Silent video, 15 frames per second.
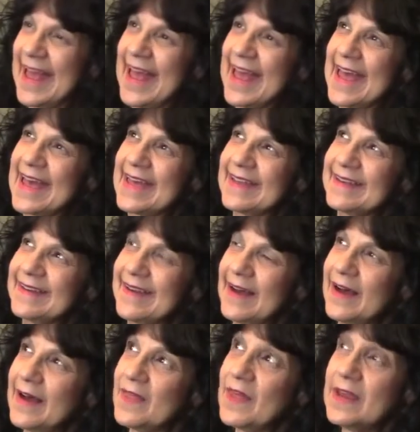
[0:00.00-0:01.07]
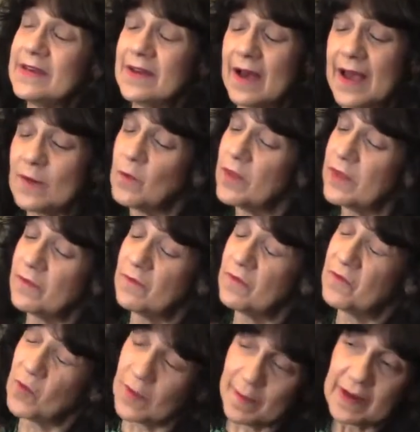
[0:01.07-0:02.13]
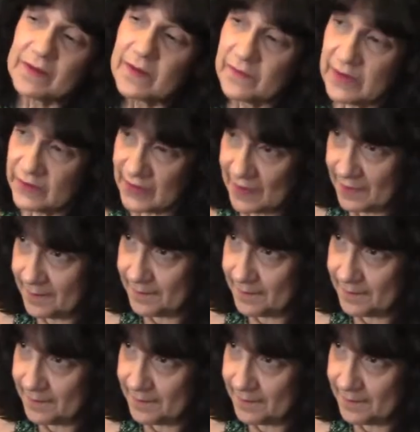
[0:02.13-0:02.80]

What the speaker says: And they died within 4 months of each other.